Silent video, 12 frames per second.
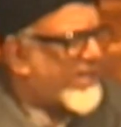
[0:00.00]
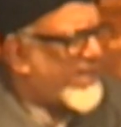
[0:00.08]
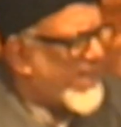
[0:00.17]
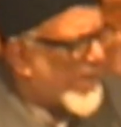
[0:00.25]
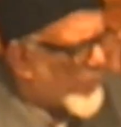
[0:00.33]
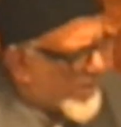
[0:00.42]

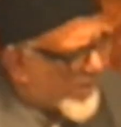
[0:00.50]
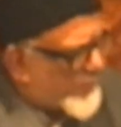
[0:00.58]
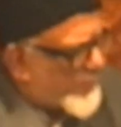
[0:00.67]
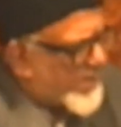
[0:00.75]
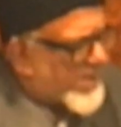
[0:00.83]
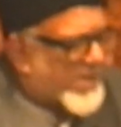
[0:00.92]
Gave his
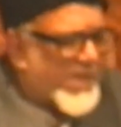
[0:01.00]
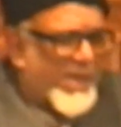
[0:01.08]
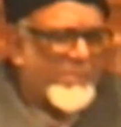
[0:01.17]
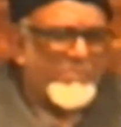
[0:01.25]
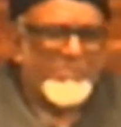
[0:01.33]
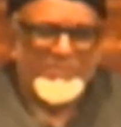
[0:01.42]
dear ones
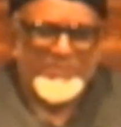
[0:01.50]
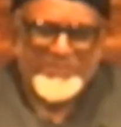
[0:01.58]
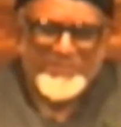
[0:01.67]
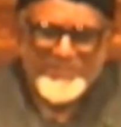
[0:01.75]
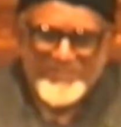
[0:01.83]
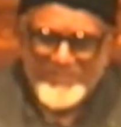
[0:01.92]
for
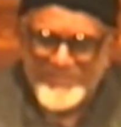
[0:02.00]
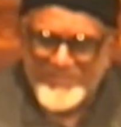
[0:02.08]
Islam